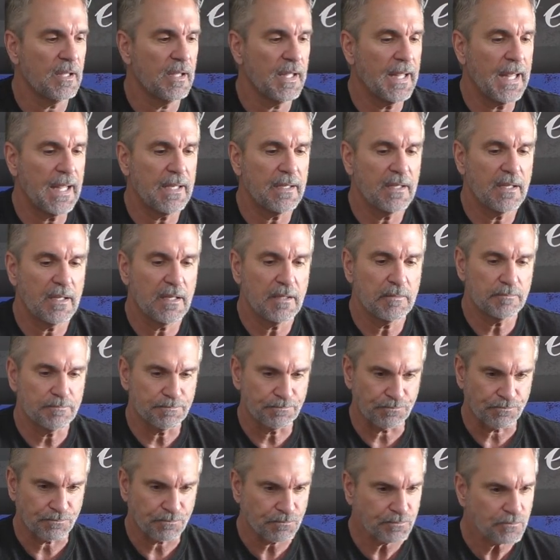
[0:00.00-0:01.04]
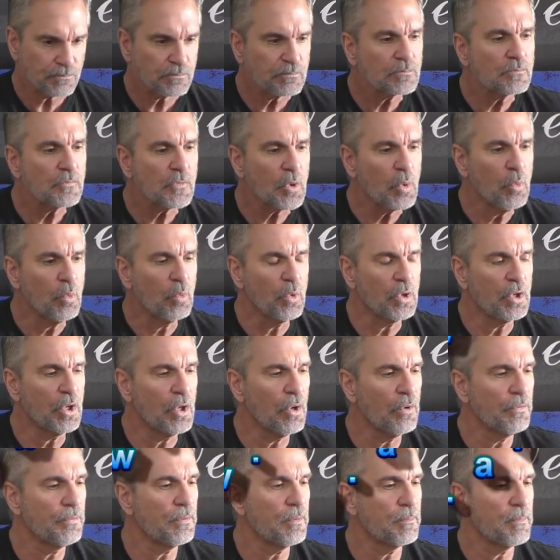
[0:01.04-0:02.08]
And we'll
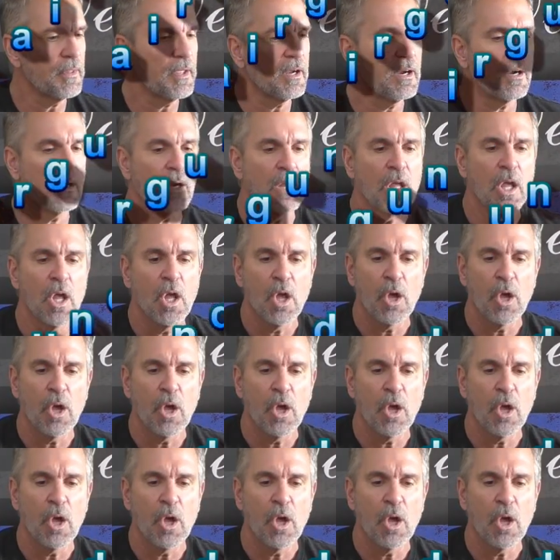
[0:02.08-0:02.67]
go from there.